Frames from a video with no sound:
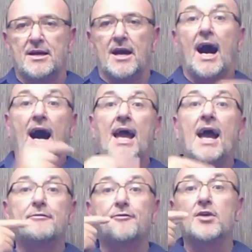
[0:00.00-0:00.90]
I have
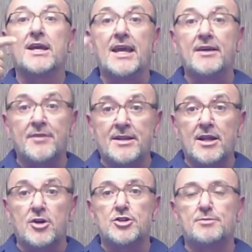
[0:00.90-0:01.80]
forgiven
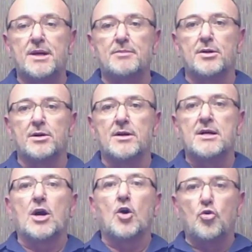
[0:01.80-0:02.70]
those people
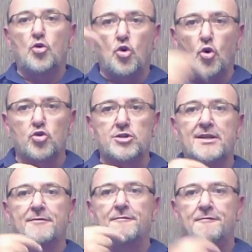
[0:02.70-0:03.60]
who caused the
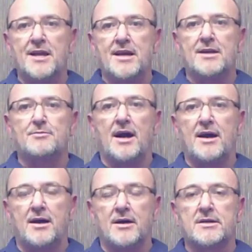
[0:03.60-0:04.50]
fear in my
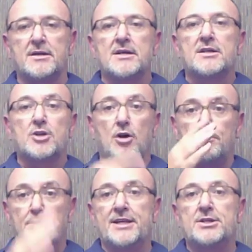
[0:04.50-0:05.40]
heart. So
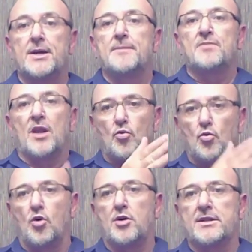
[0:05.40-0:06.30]
please
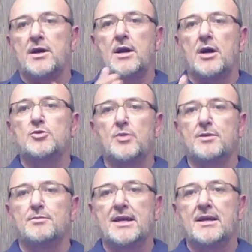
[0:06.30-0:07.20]
walk the road with
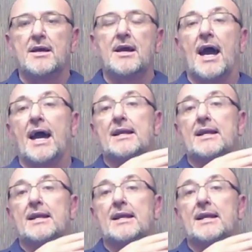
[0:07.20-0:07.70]
me and